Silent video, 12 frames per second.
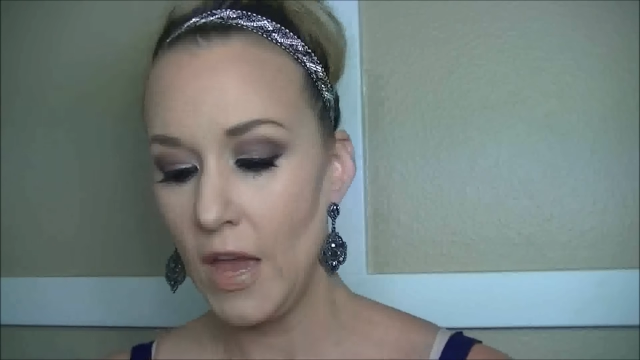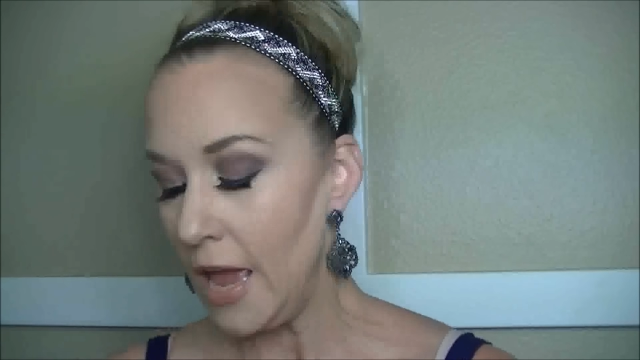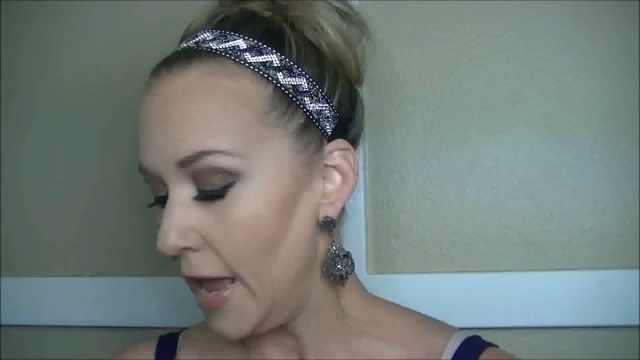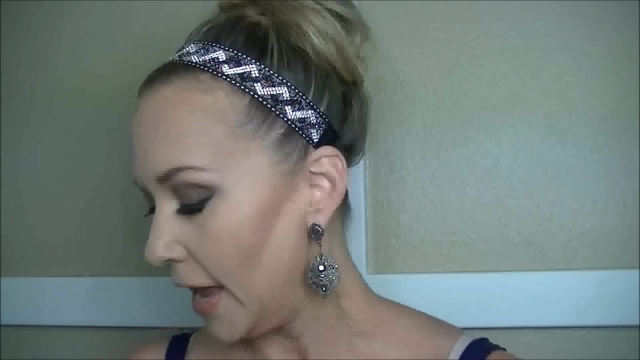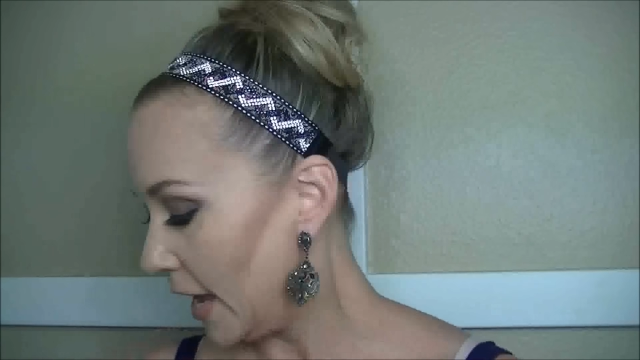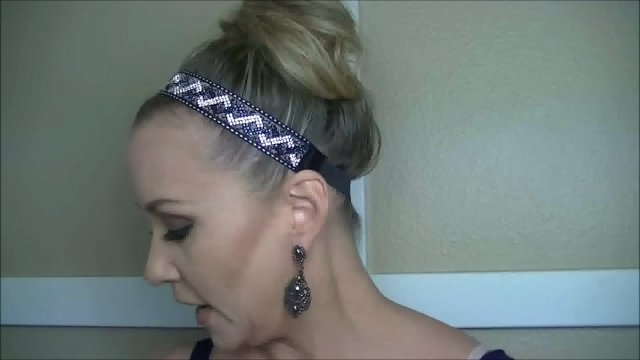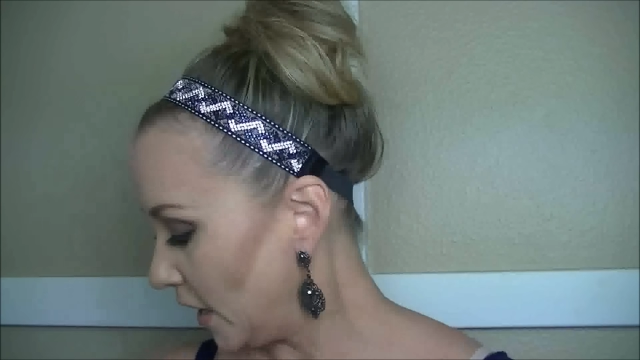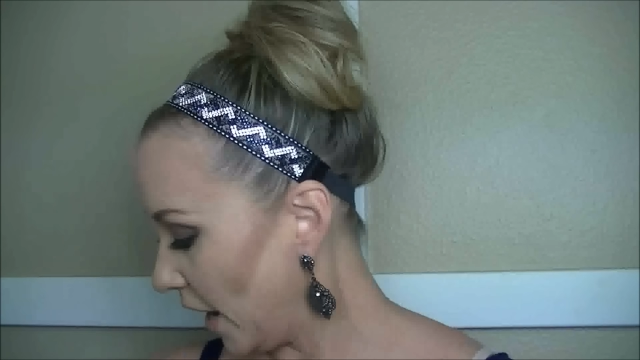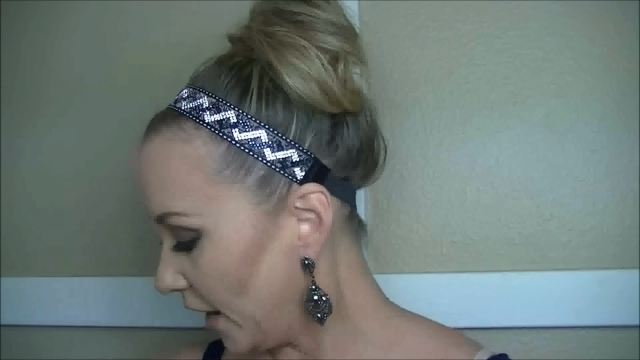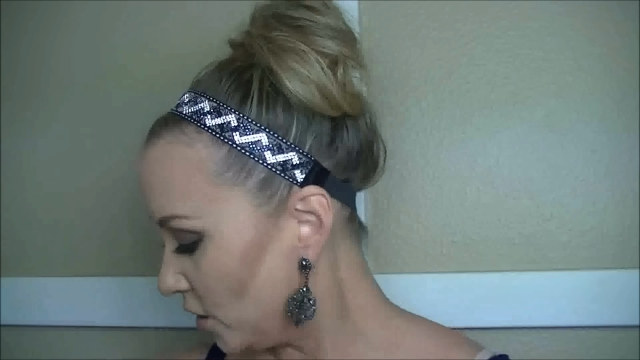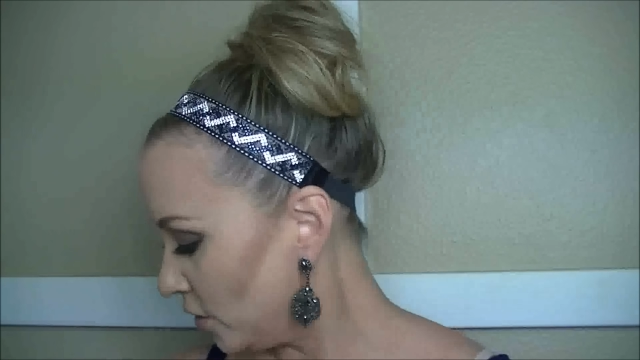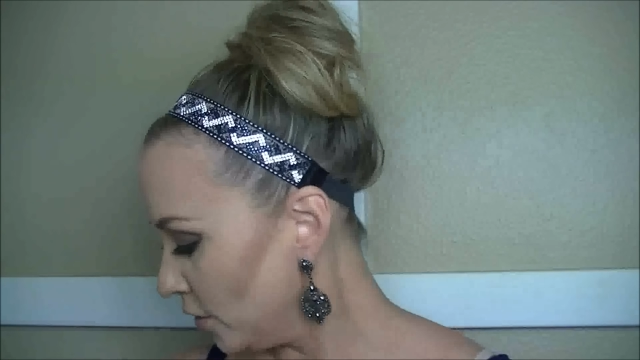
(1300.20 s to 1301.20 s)
And
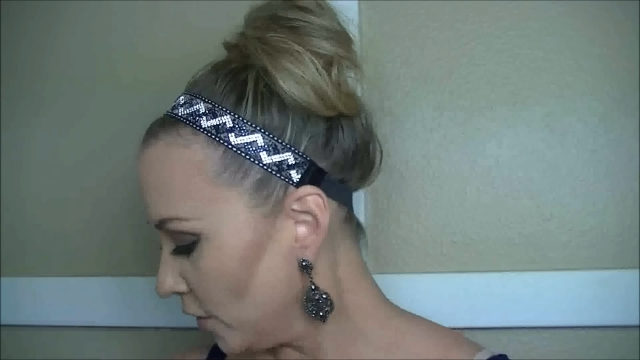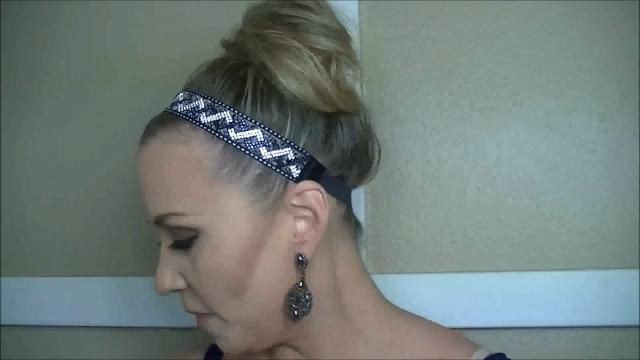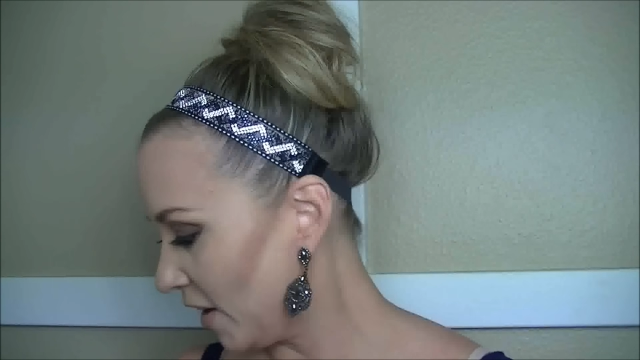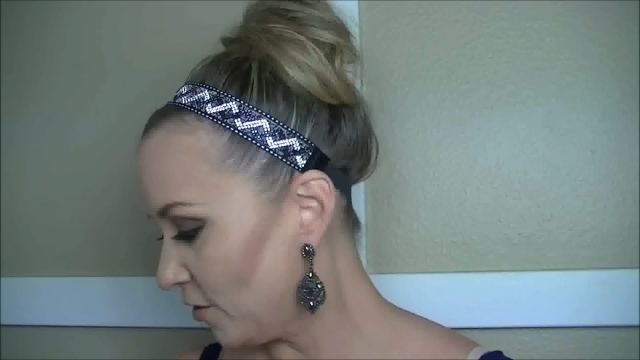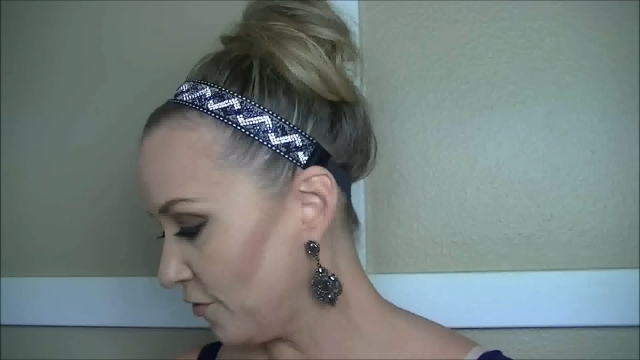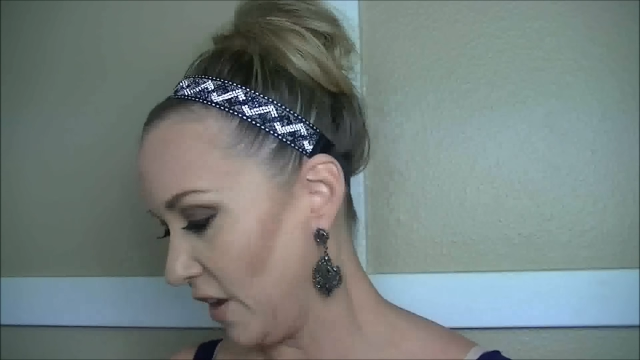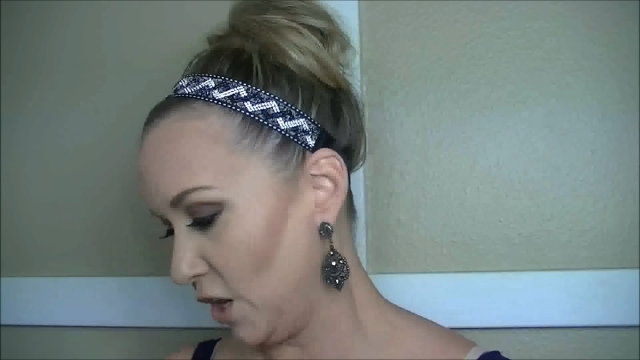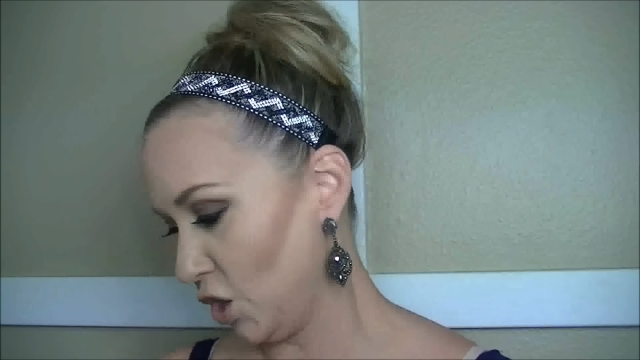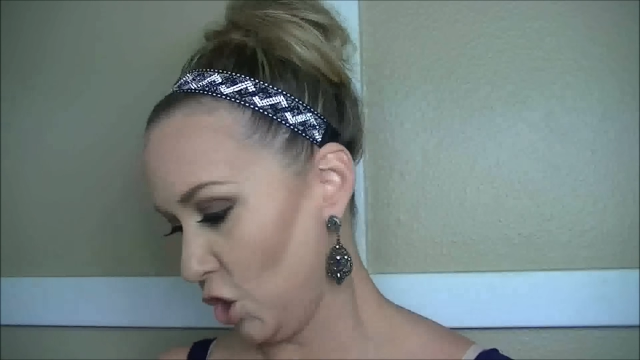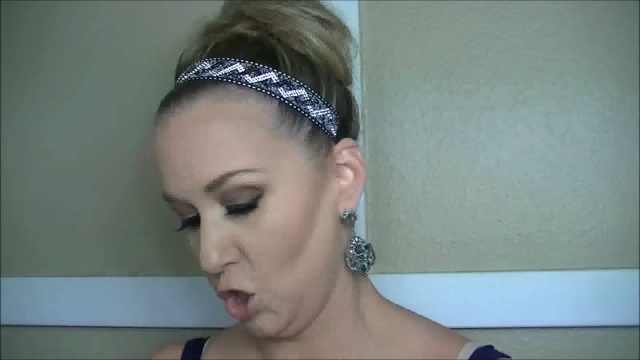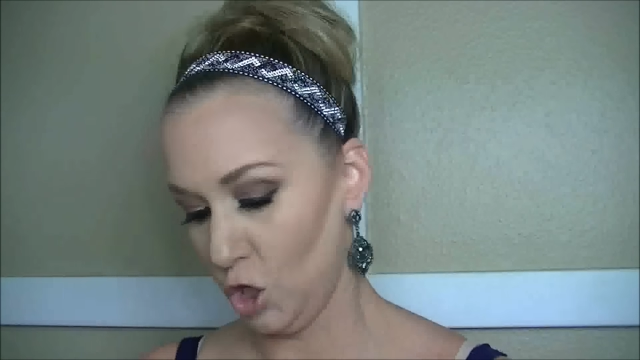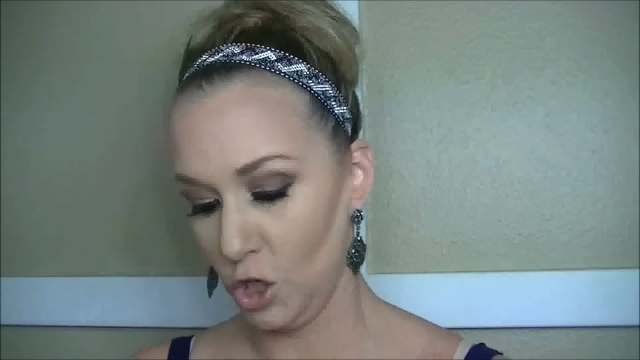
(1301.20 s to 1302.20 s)
I use my
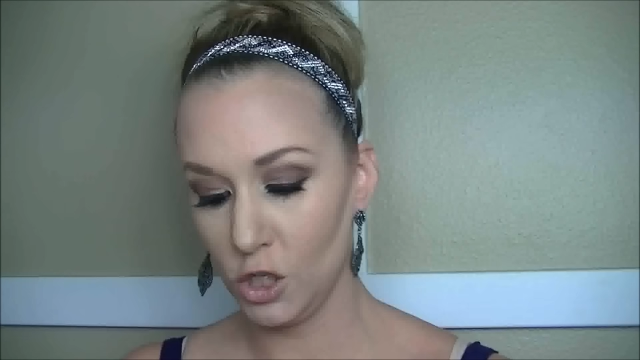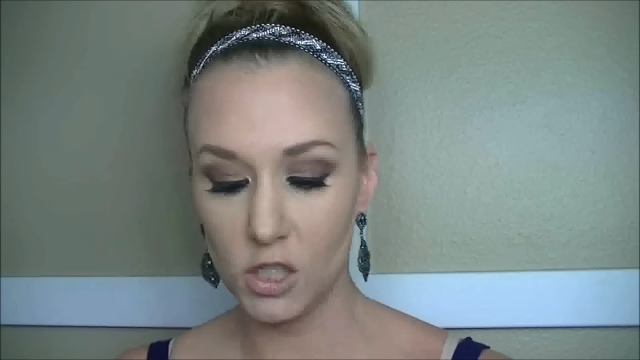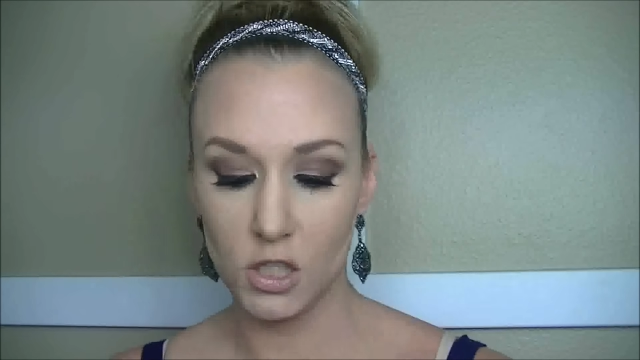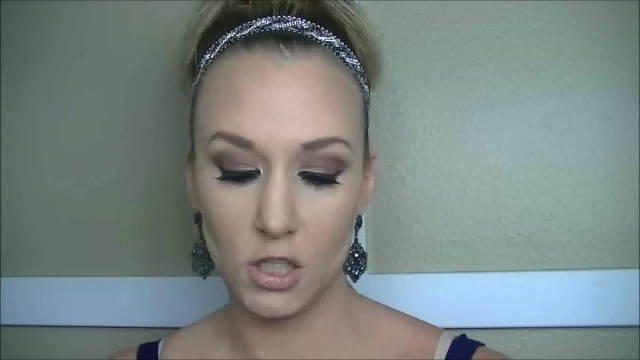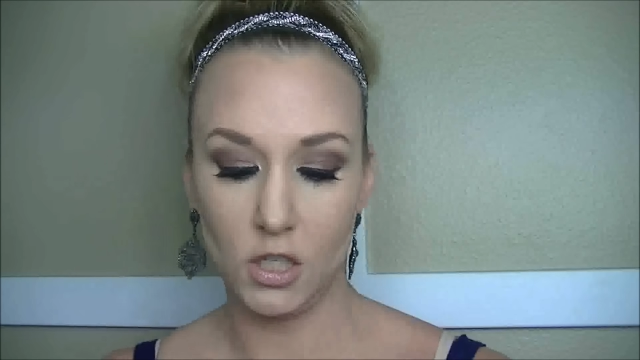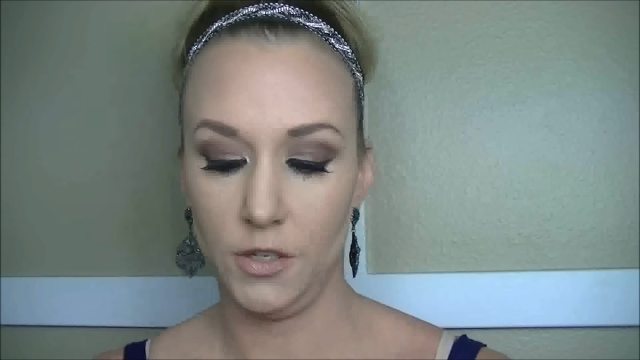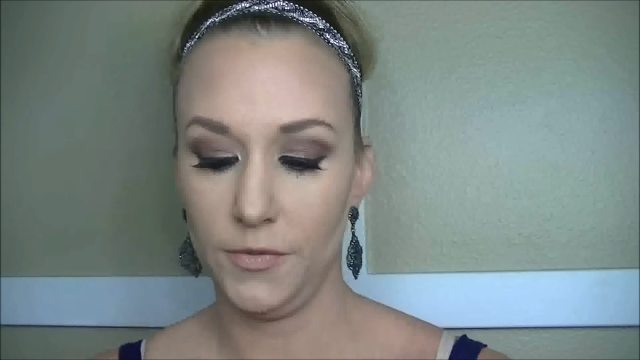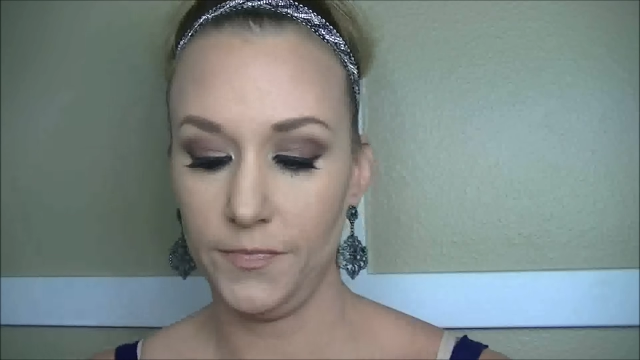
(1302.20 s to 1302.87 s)
fingers